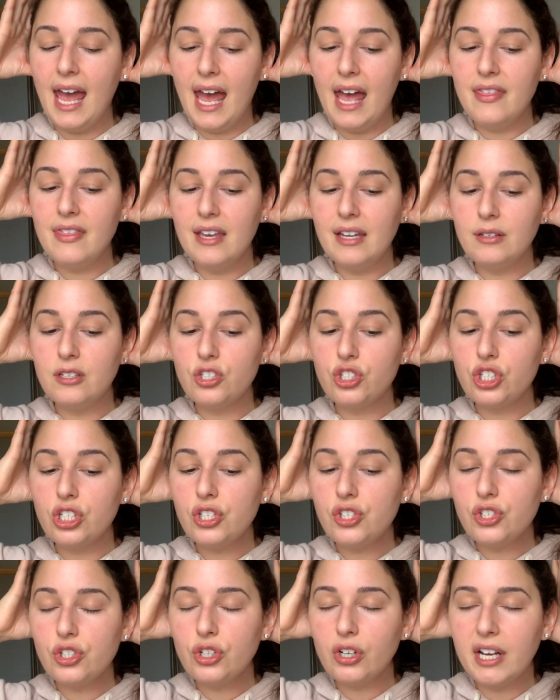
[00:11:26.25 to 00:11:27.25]
and then
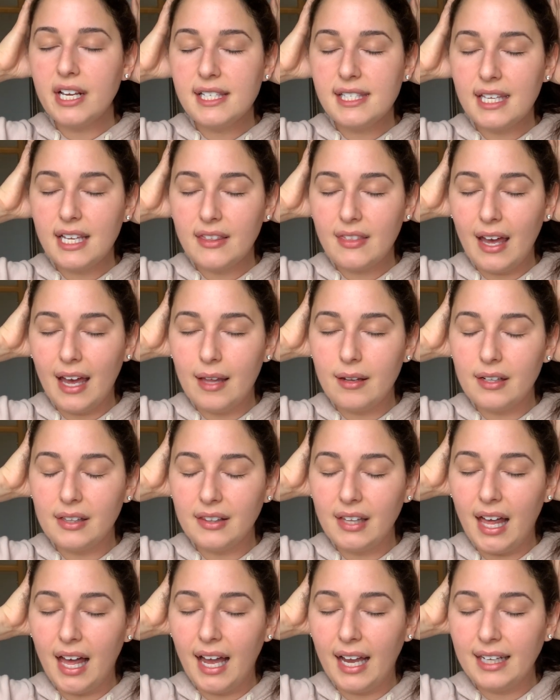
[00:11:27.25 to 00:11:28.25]
just tracing that
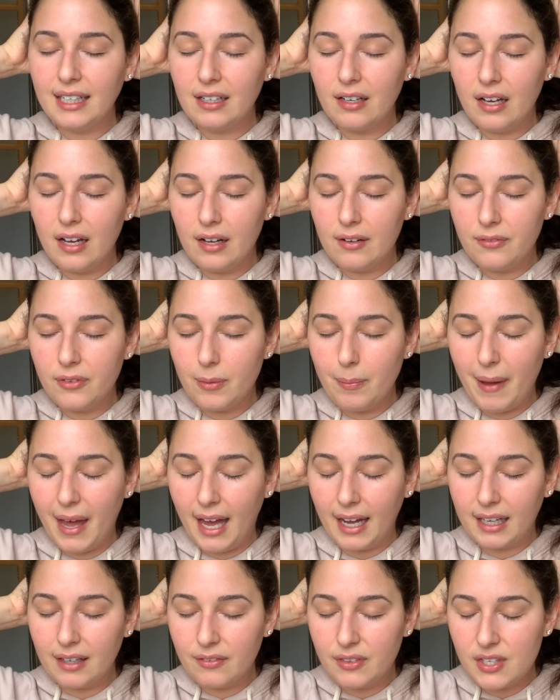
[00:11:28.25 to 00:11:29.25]
line of the
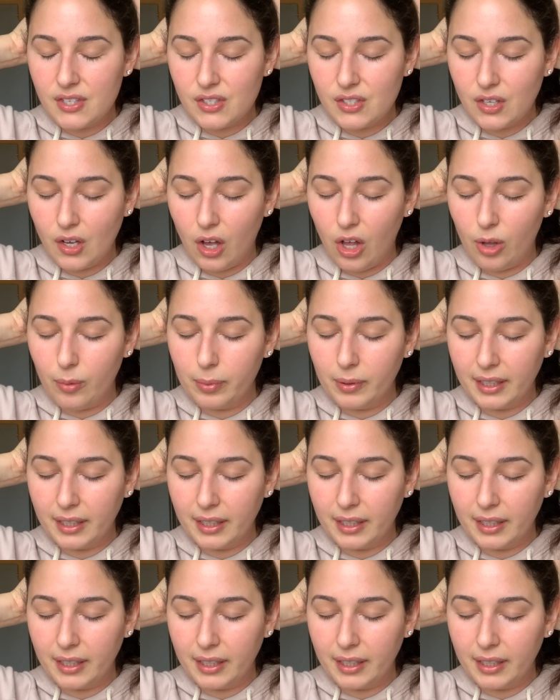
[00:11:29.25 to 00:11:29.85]
back of the skull,